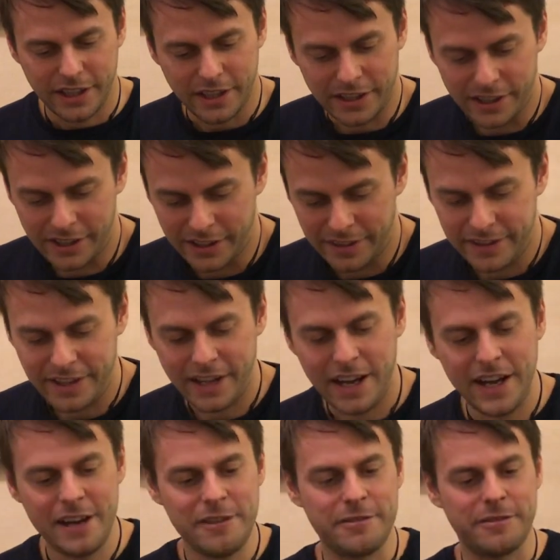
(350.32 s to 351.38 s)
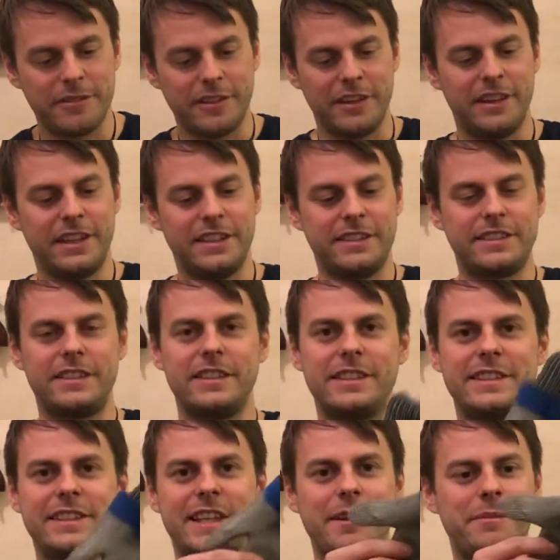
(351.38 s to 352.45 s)
Then I have this
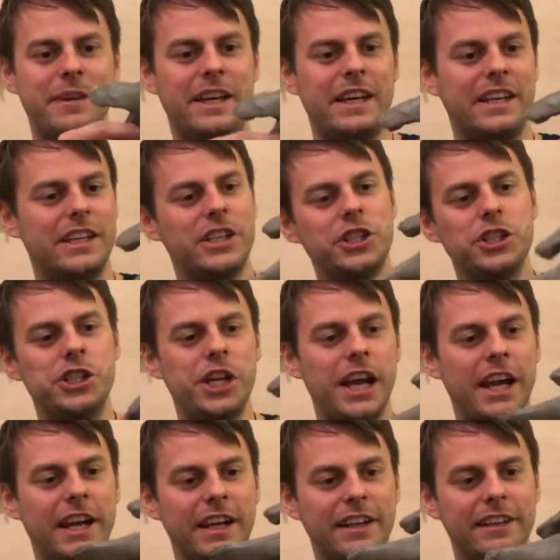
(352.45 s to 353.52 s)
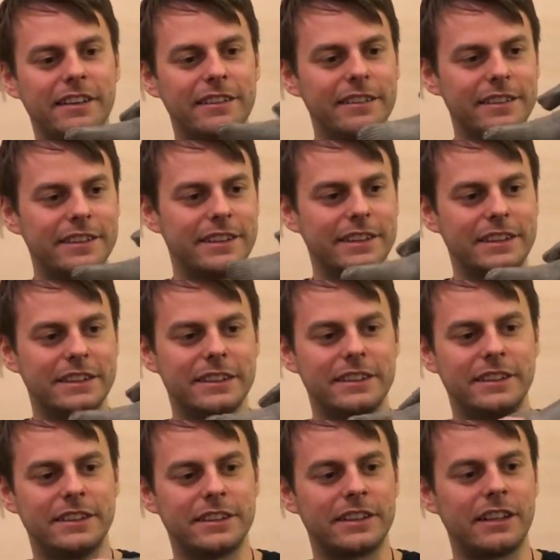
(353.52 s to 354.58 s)
semi-chain
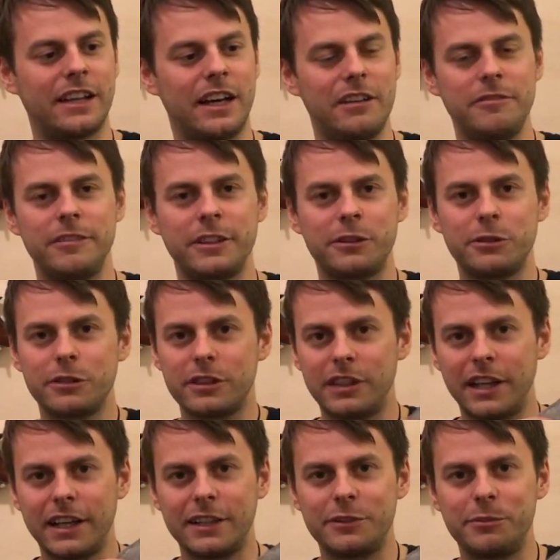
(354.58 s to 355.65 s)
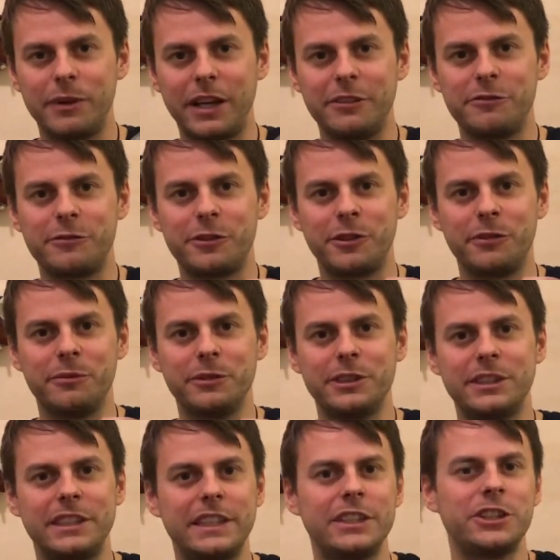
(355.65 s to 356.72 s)
glove. It looks like it's made from
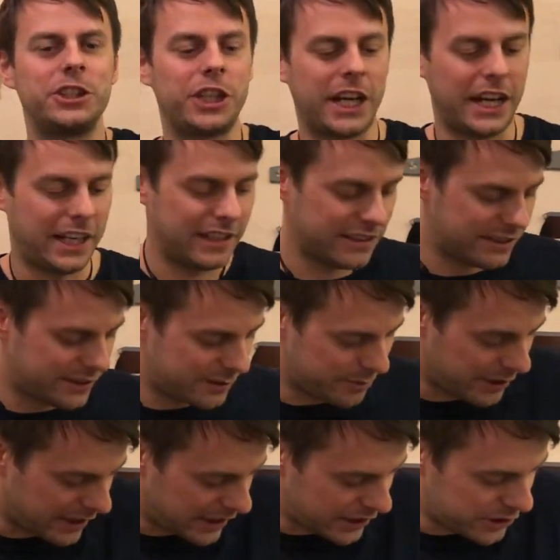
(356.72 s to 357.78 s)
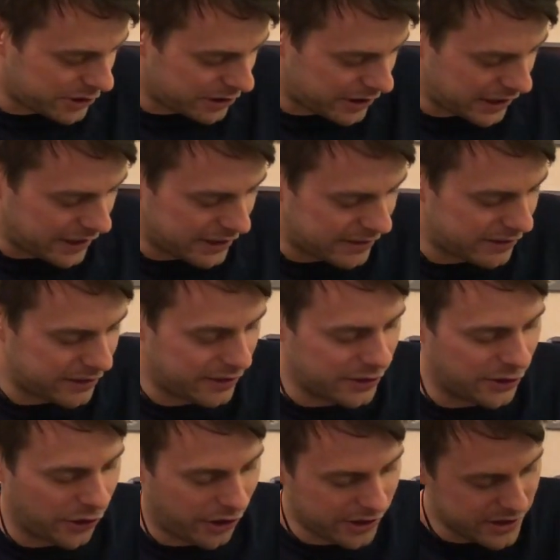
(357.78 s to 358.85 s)
steel chains, but actually it's
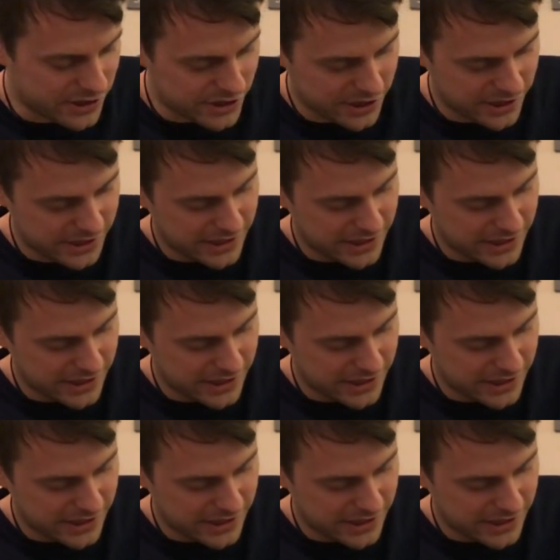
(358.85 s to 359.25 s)
not.